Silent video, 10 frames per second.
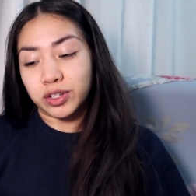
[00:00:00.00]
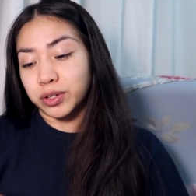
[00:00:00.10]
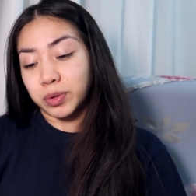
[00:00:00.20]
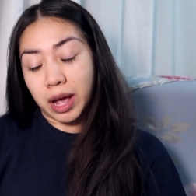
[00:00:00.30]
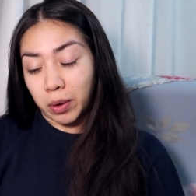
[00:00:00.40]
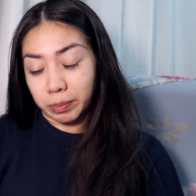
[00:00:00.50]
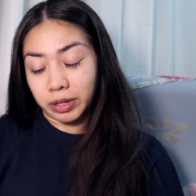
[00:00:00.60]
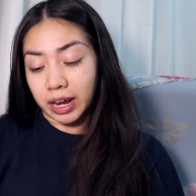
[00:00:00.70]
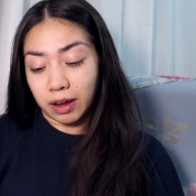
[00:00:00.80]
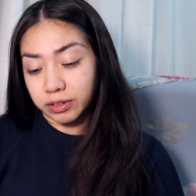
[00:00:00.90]
so now I'm
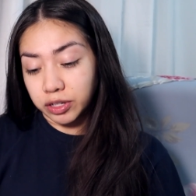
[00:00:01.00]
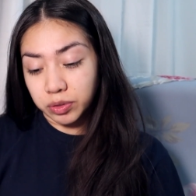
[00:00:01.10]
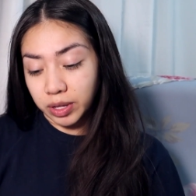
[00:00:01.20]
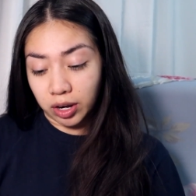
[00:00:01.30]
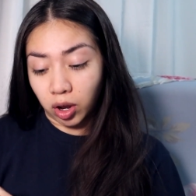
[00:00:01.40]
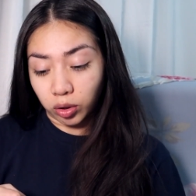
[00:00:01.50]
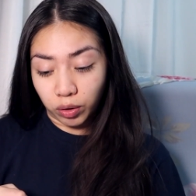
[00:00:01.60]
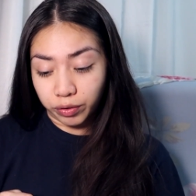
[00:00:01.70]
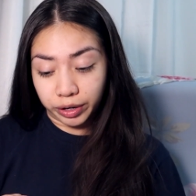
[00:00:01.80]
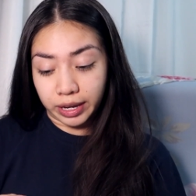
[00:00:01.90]
gonna have to do that all
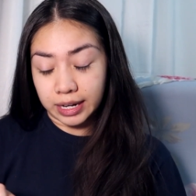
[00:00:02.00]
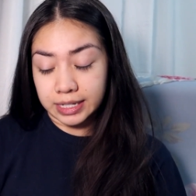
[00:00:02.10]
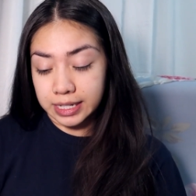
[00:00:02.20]
over again,